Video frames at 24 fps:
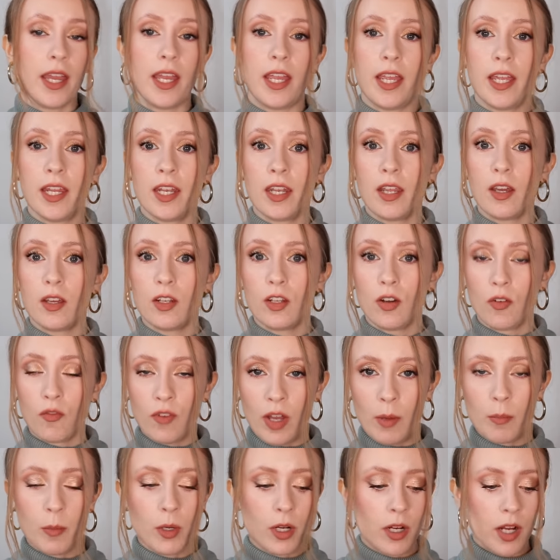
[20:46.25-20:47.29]
In
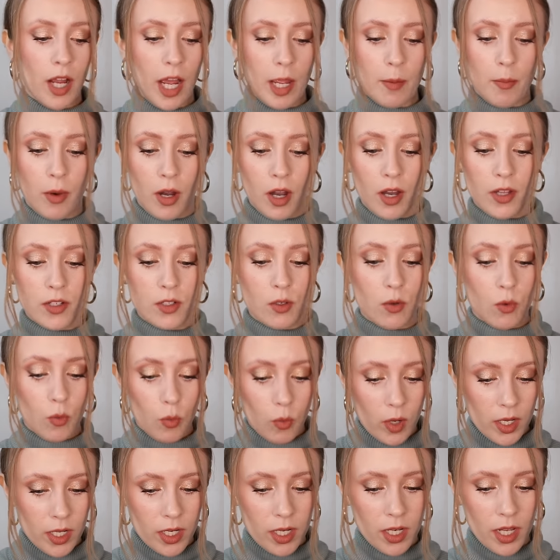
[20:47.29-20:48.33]
November, I bought
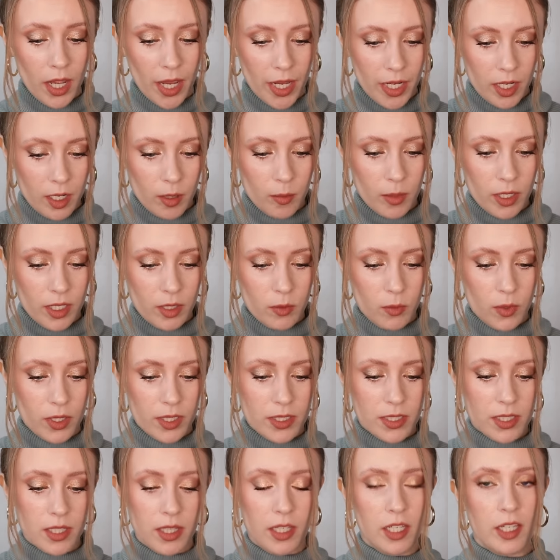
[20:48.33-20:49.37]
one item and it
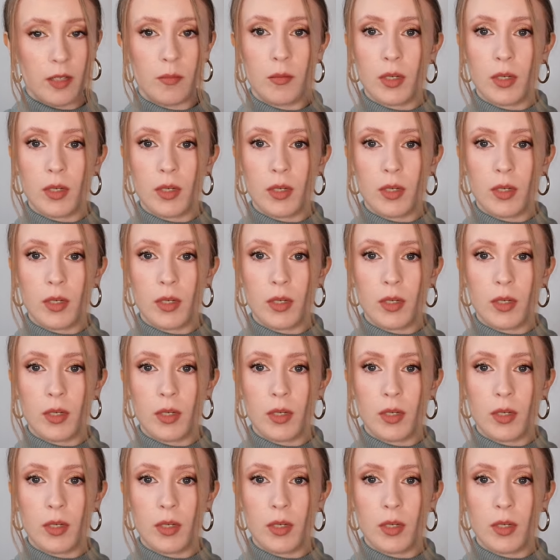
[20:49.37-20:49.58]
was the